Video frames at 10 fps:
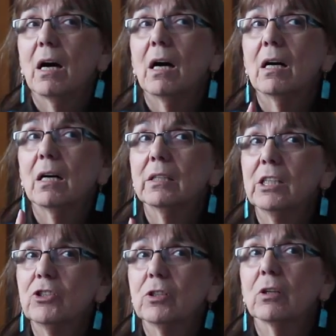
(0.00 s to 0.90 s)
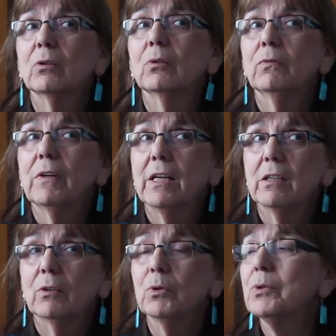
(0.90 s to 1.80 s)
I need you to go find
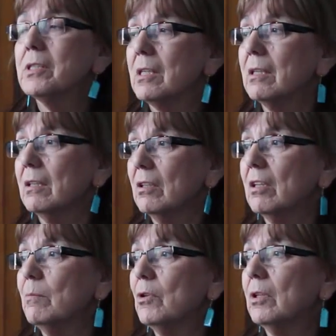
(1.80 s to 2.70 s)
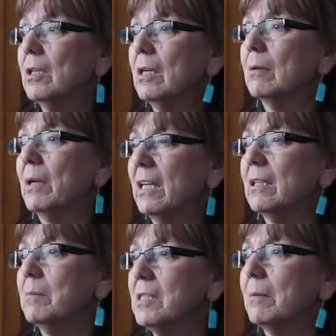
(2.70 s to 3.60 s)
out who's sick in the community and make
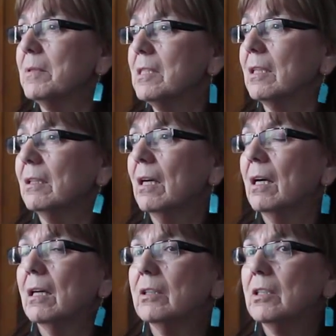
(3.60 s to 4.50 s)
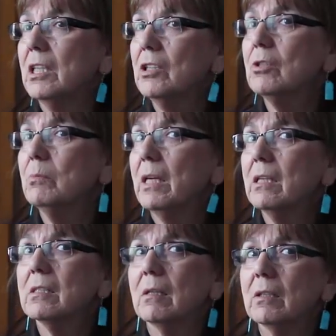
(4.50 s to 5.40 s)
them something. You need to
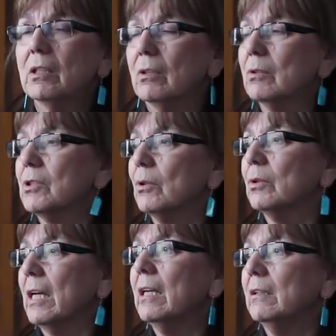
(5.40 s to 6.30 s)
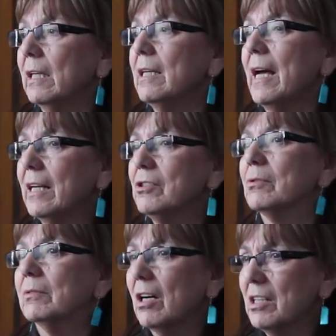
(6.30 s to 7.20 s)
make some, so they had
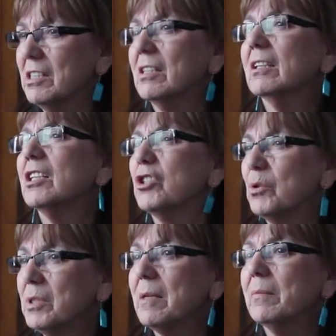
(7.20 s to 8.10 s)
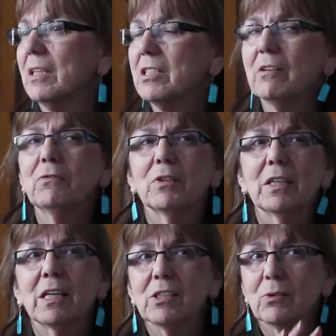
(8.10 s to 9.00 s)
to constantly do something
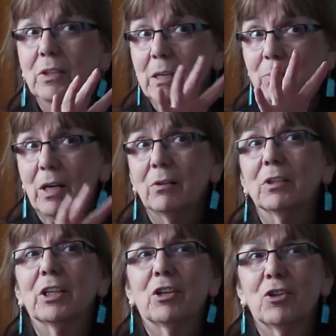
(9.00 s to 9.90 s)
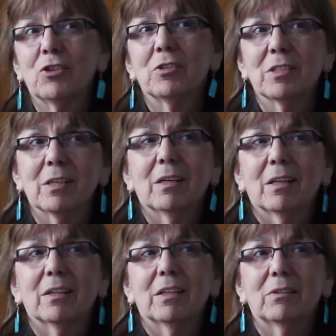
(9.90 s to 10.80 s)
different. And so they proudly earned
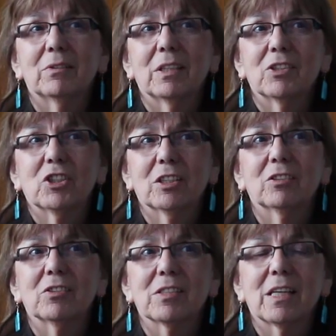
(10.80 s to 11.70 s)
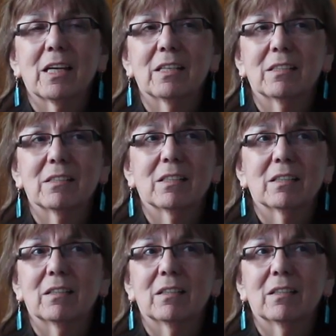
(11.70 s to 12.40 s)
their jingles. And